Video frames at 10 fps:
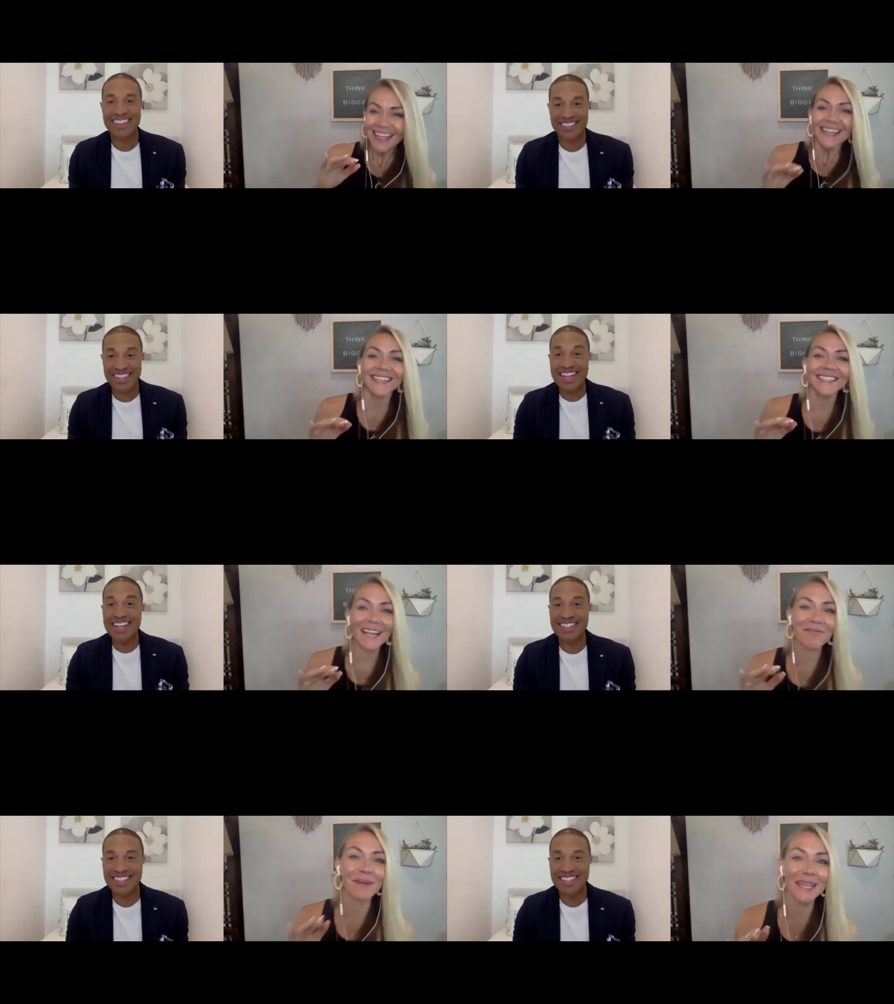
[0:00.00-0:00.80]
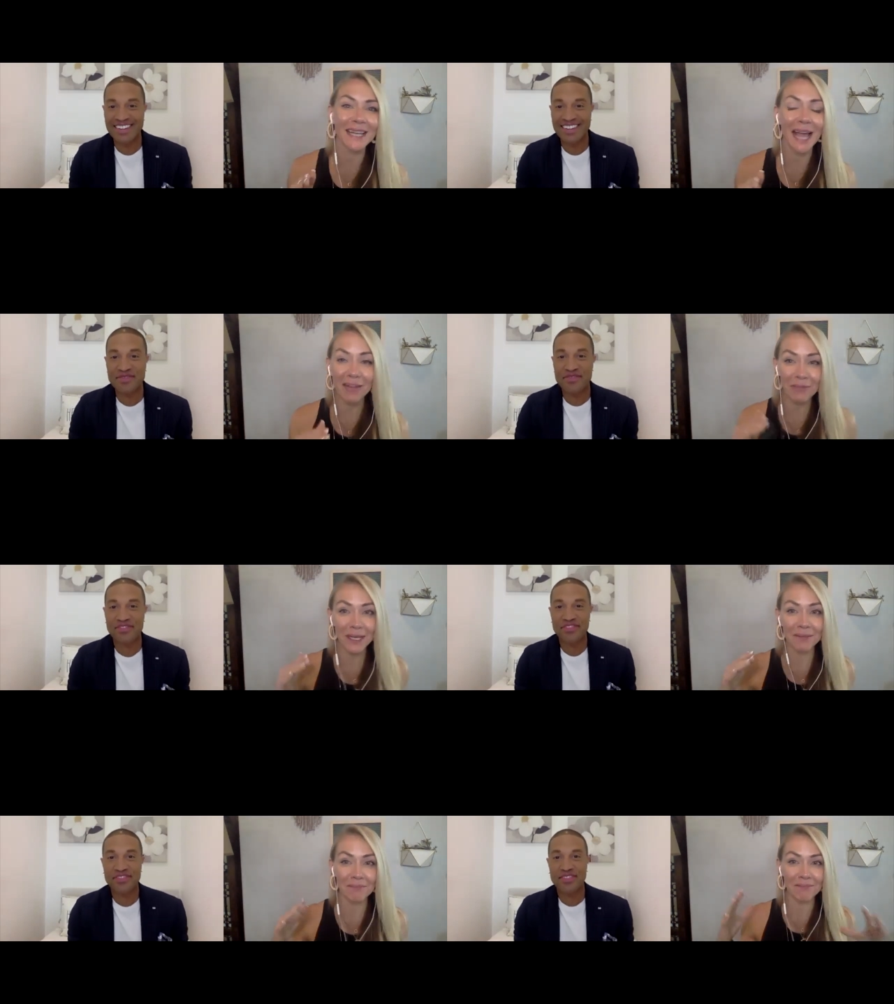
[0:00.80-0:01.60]
Speaker 1: because I've been, I've
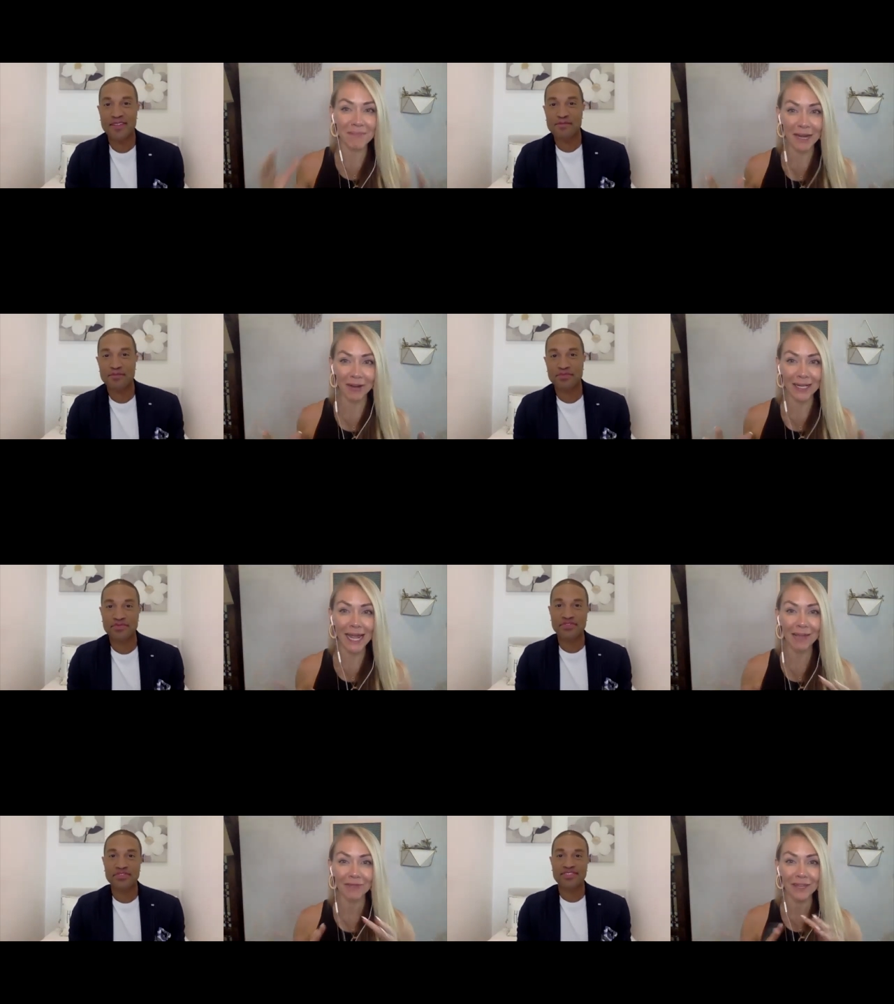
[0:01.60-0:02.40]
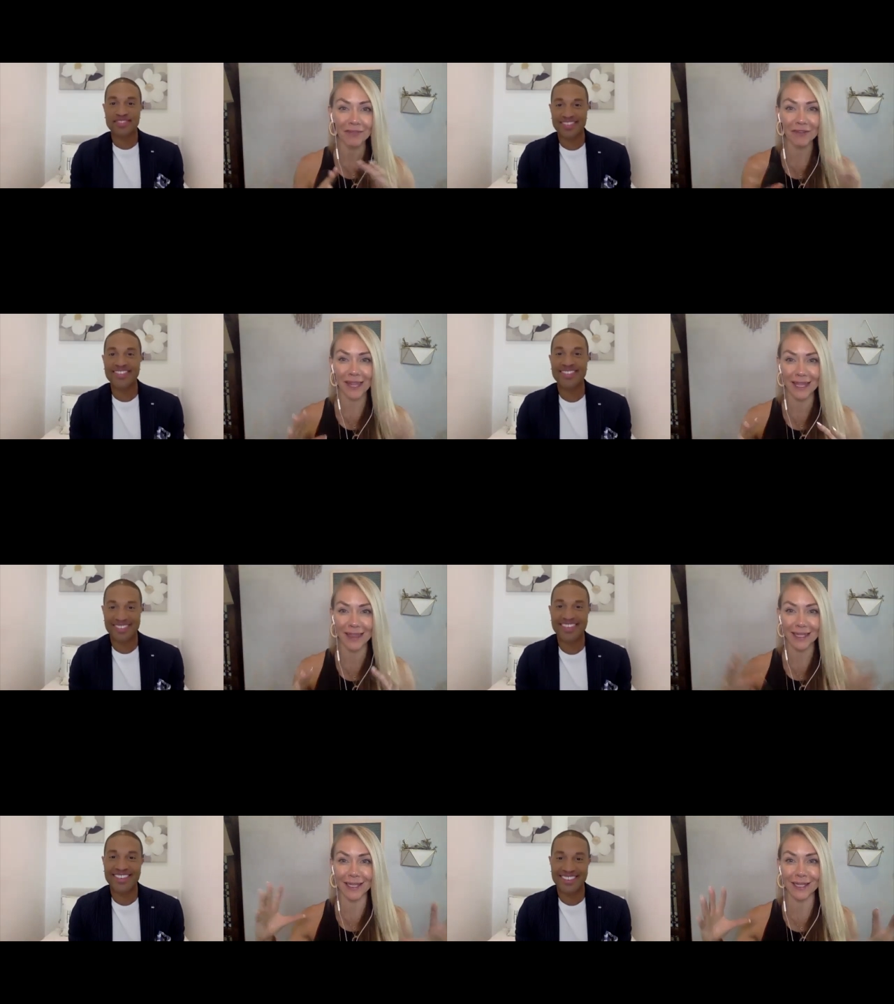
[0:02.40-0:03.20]
been married. I've lived like
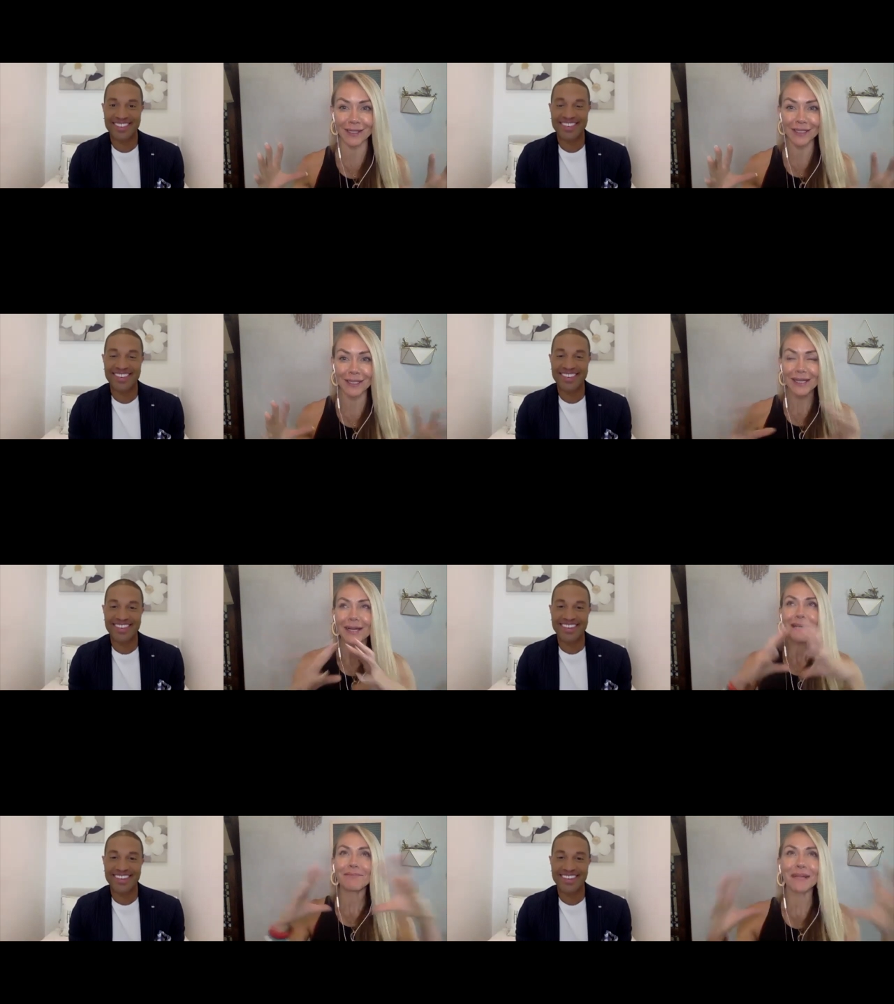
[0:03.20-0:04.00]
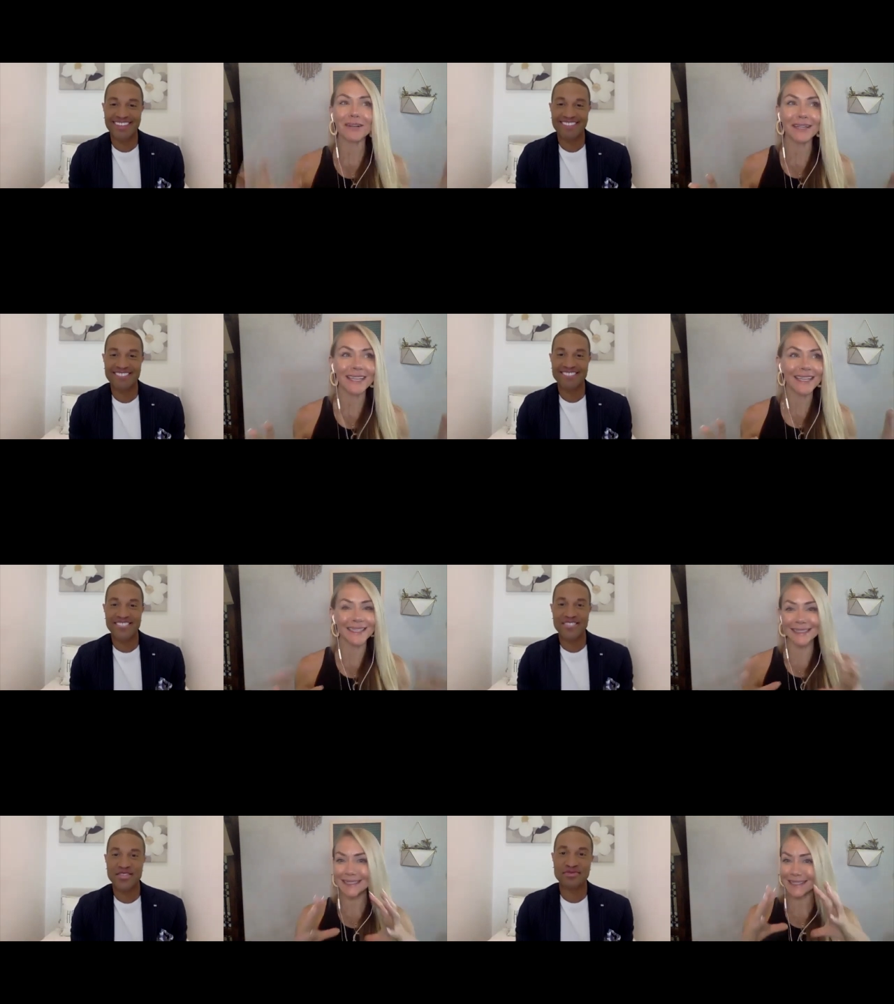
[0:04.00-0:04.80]
the
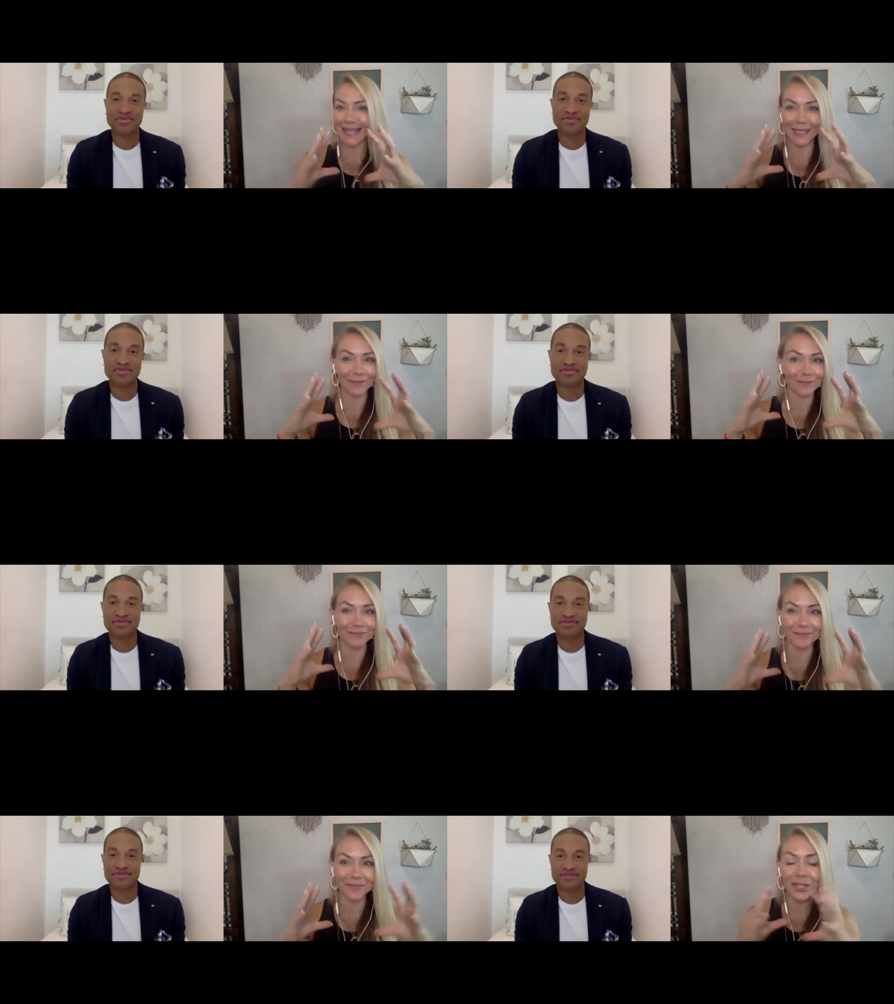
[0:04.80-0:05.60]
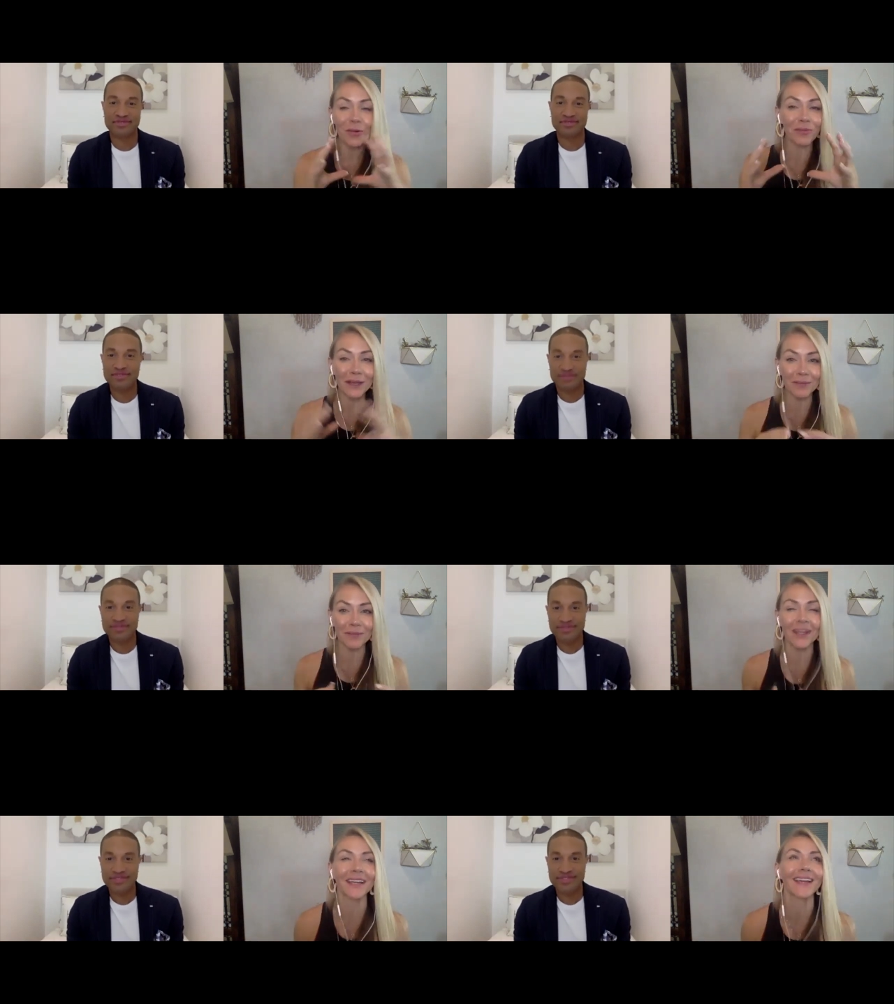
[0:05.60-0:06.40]
American, like, you know, like
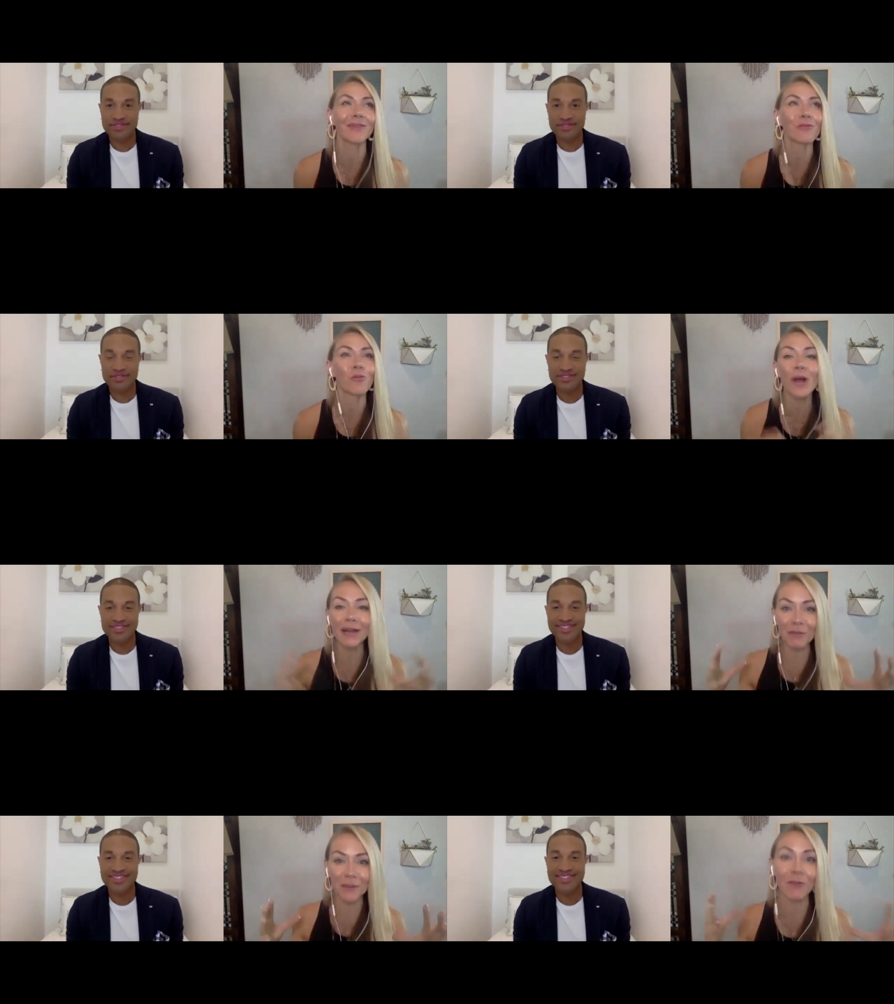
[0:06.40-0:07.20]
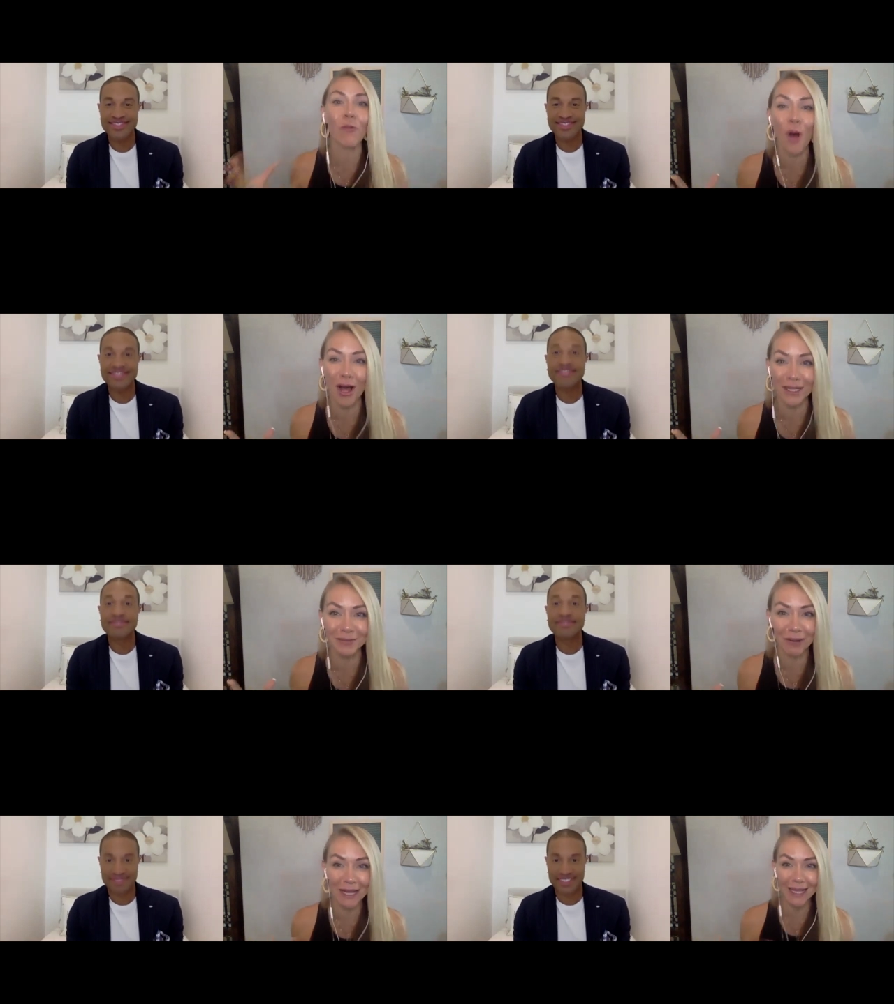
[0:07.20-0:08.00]
what everybody
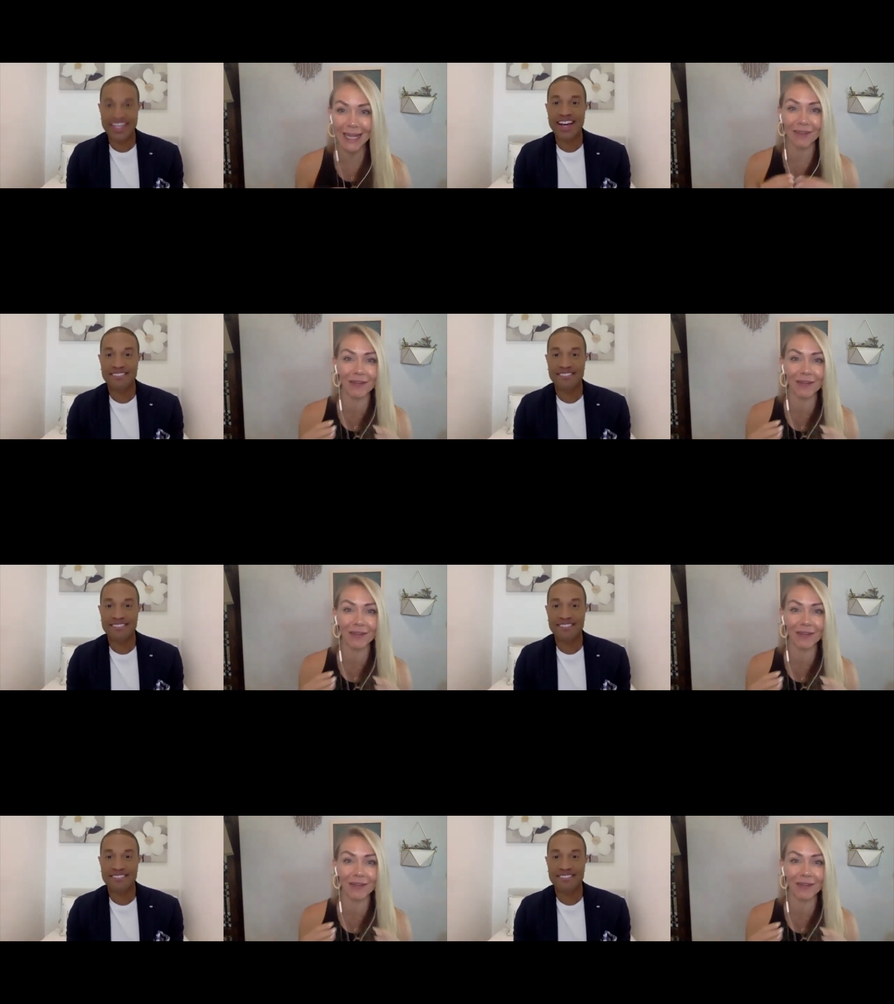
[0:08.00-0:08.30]
wants, right? Like I've